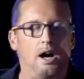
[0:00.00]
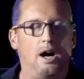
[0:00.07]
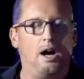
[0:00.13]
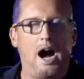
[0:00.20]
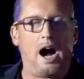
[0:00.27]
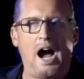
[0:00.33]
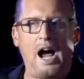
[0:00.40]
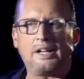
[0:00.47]

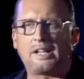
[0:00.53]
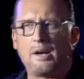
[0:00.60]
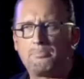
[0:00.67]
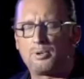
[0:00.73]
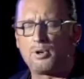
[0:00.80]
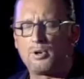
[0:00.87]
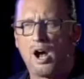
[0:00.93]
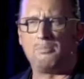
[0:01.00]
I can
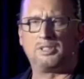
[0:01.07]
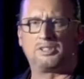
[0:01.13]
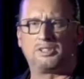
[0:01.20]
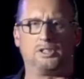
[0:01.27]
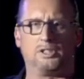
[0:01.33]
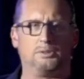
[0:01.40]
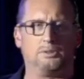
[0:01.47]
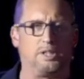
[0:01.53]
promise
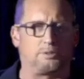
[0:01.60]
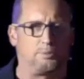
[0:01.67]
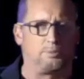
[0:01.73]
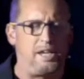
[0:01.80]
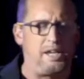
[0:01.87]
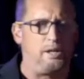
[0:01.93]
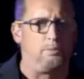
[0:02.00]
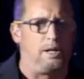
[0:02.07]
you that
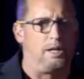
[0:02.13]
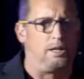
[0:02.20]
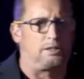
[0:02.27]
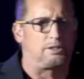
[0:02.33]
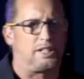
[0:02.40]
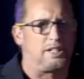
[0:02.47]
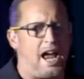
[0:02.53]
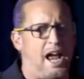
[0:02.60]
we will
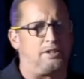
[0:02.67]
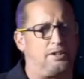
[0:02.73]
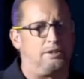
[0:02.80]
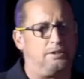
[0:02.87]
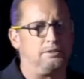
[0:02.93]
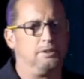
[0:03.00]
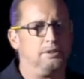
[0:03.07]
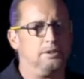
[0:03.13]
together